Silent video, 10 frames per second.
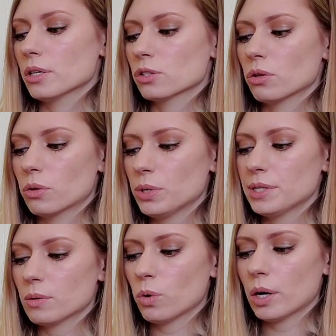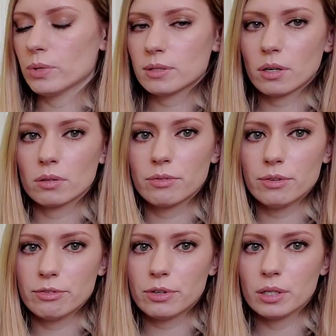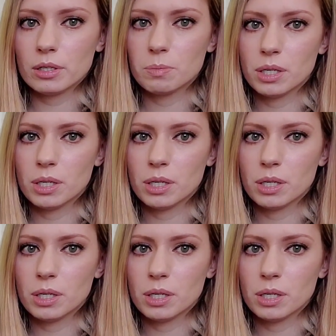So the reason why we start on the 5th fret is